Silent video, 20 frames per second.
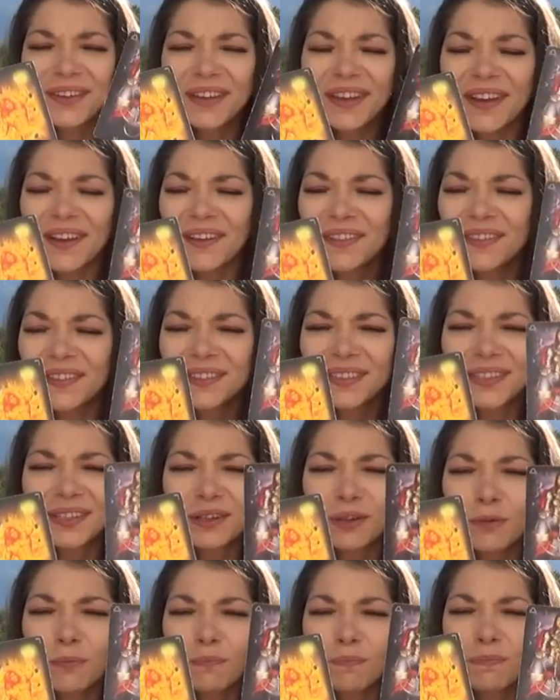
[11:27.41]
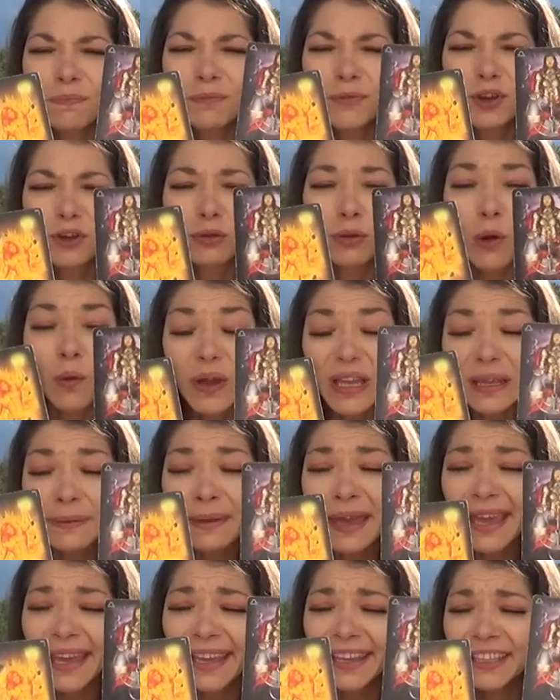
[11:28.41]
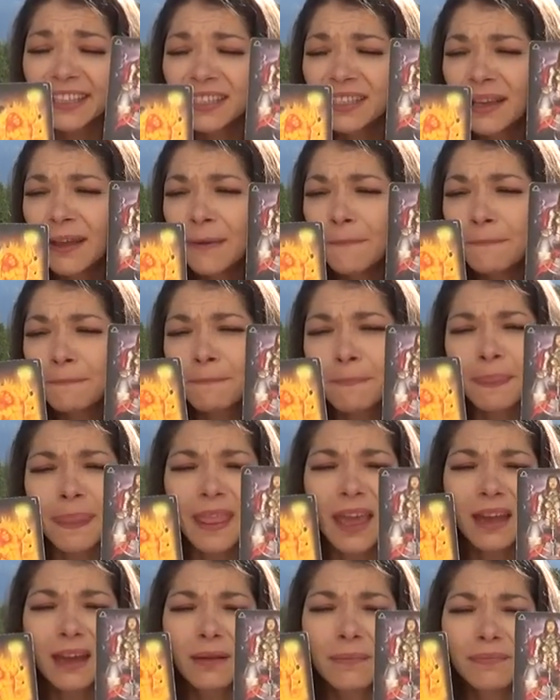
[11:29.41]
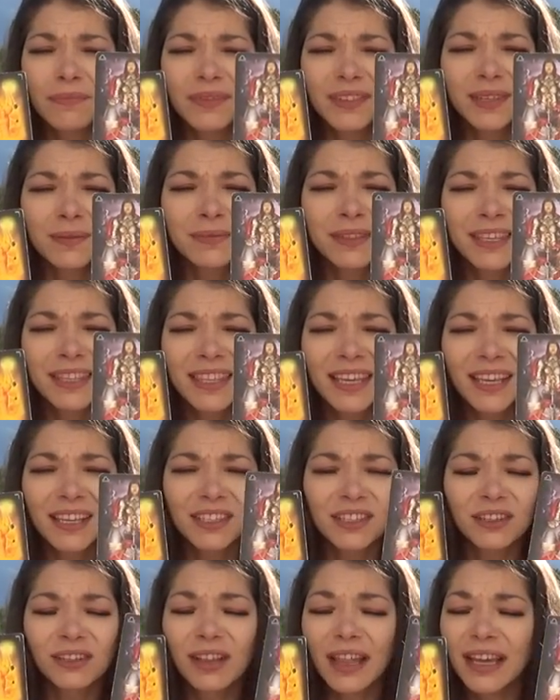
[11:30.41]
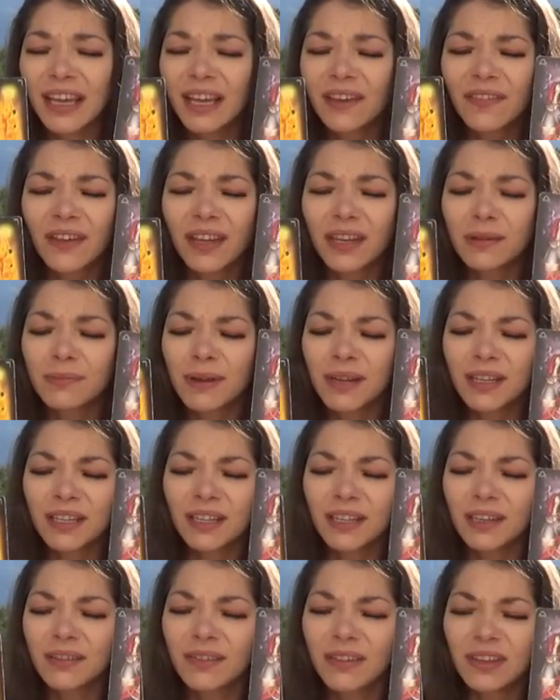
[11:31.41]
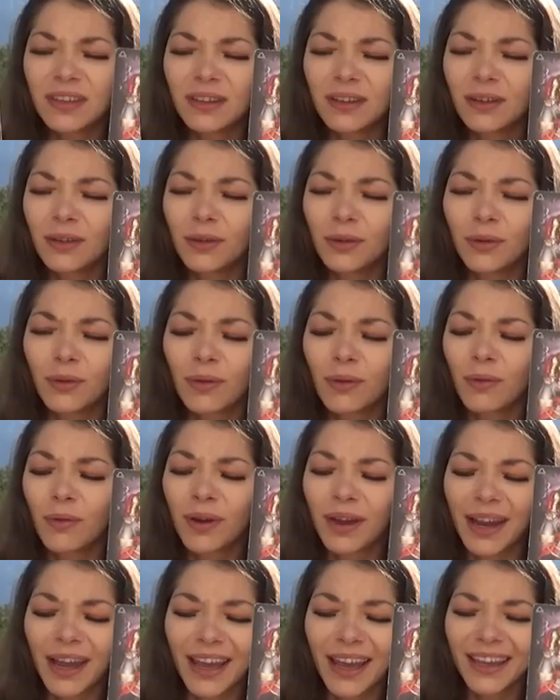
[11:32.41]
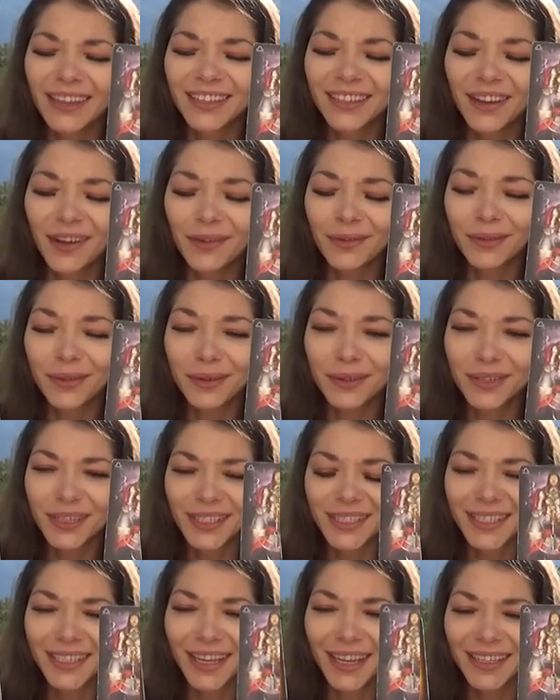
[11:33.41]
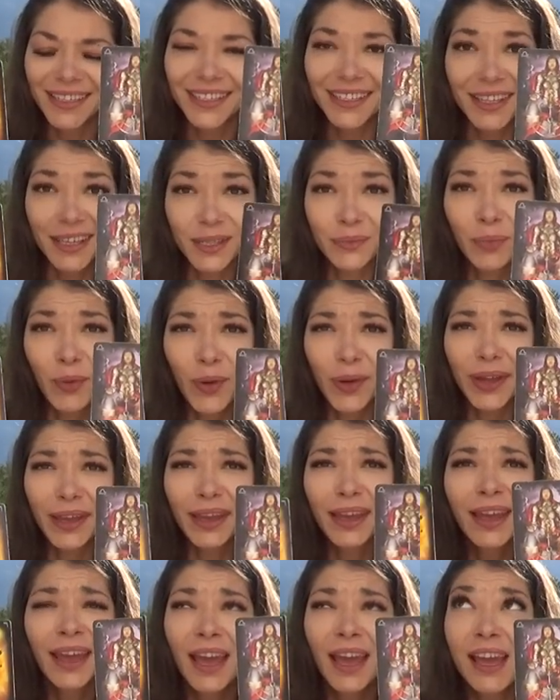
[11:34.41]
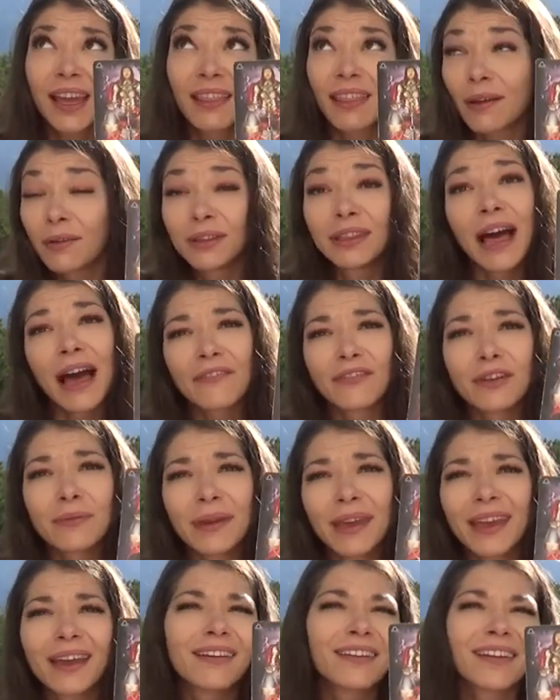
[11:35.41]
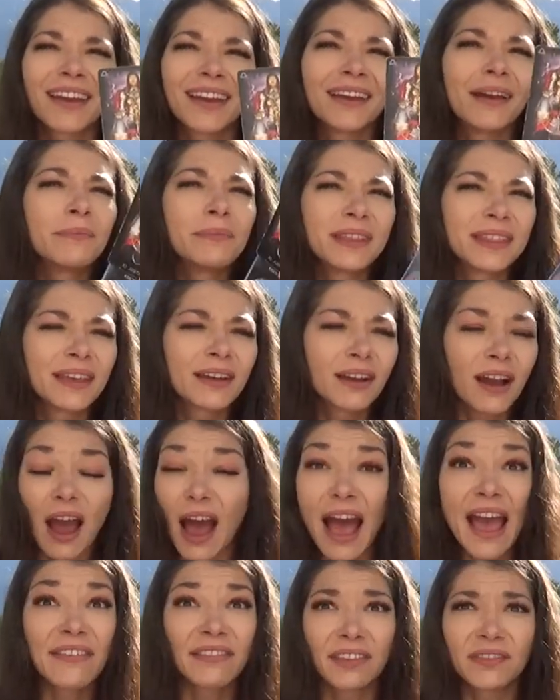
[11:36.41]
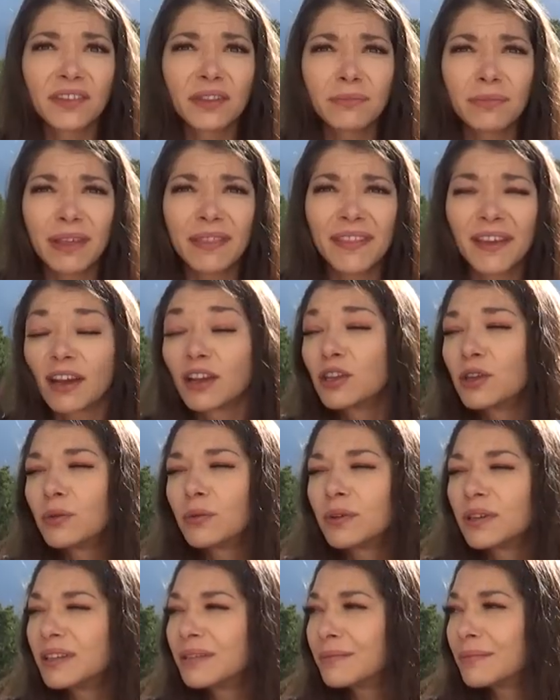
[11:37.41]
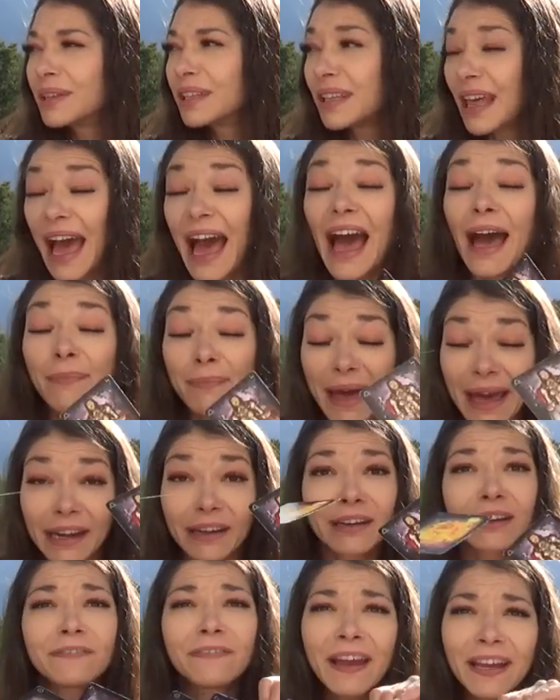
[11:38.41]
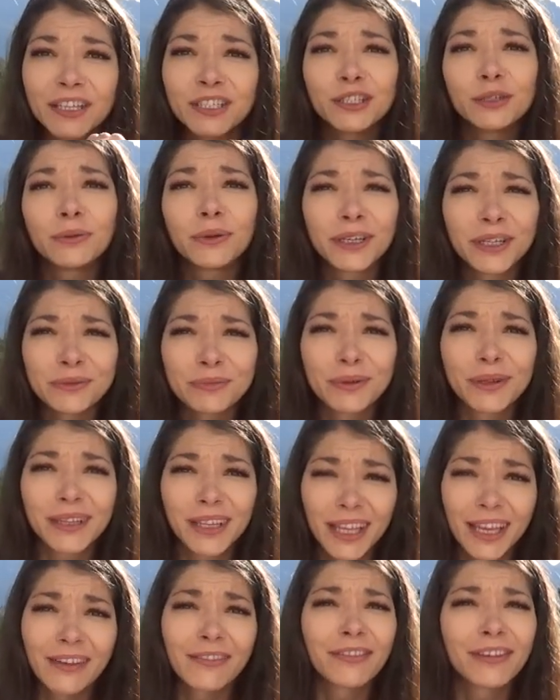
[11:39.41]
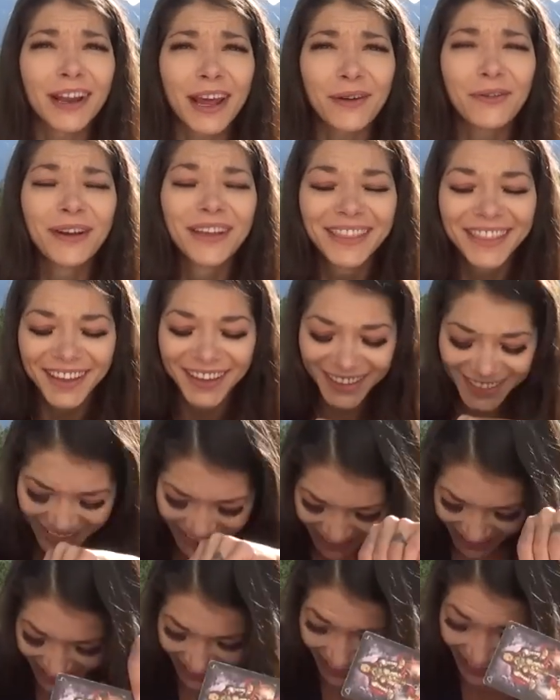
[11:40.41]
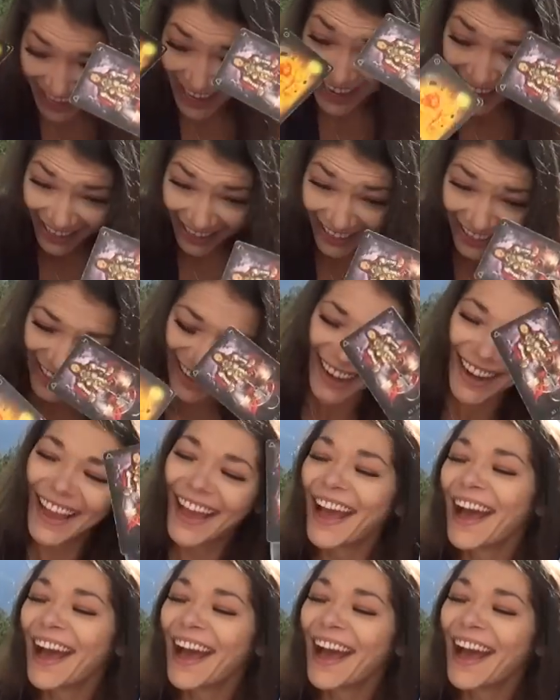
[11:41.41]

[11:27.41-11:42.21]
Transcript: Okay, all those little growing pains. Some of the things you're like, if anybody even knew what I had to go through just to get to this point, they would laugh at me. Okay, I mean, I've even been there. You wouldn't, as a matter of fact, you wouldn't believe what I went through to get here.